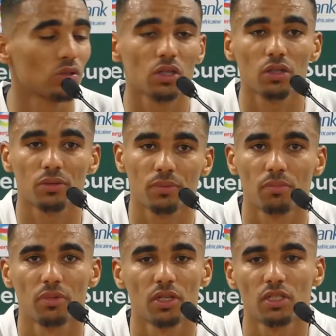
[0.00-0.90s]
been
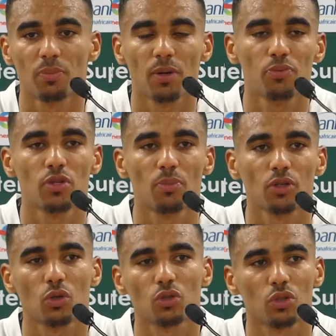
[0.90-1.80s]
eliminated from the group
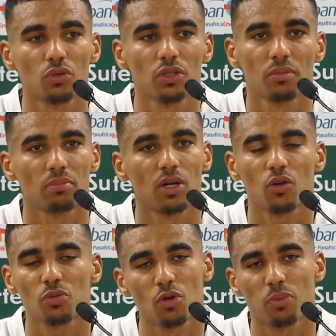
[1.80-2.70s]
stages. Last time it
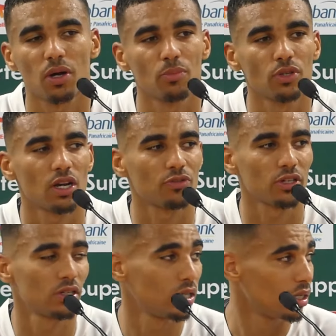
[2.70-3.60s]
was Comoros
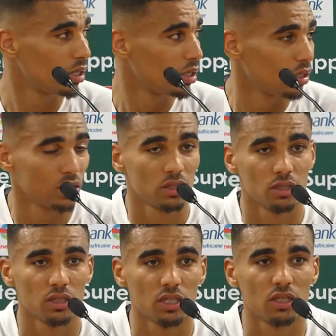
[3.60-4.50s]
that halted us
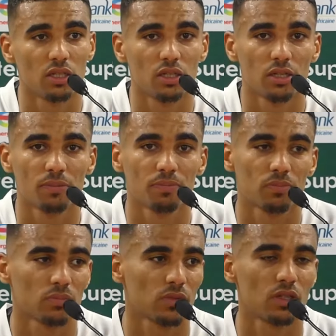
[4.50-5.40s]
and made it to the
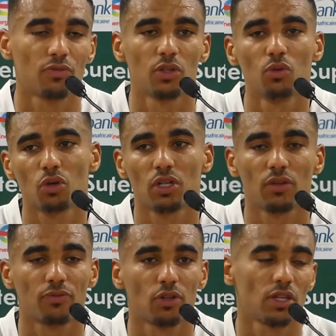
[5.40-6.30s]
next round themselves
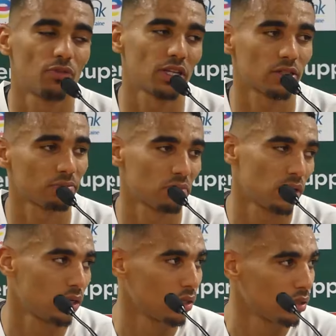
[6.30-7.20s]
with a 3-2
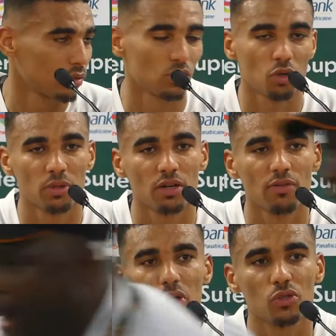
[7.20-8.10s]
win.
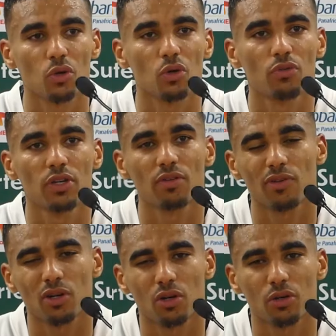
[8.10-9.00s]
This time
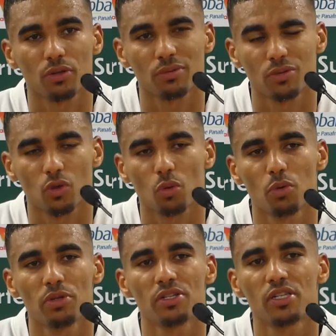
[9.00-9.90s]
Mozambique
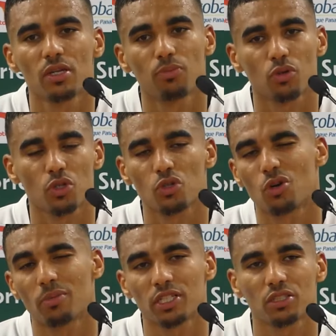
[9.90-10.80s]
thwarted
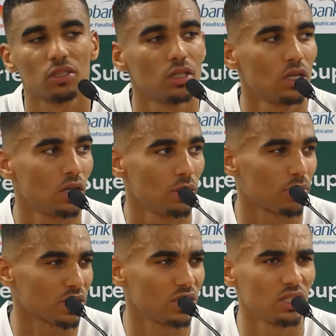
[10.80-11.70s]
our efforts.
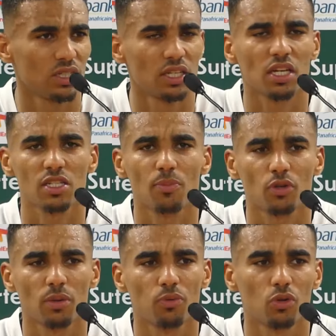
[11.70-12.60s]
Despite leading
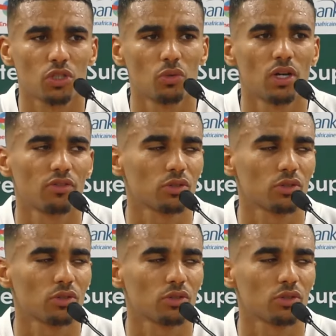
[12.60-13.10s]
the game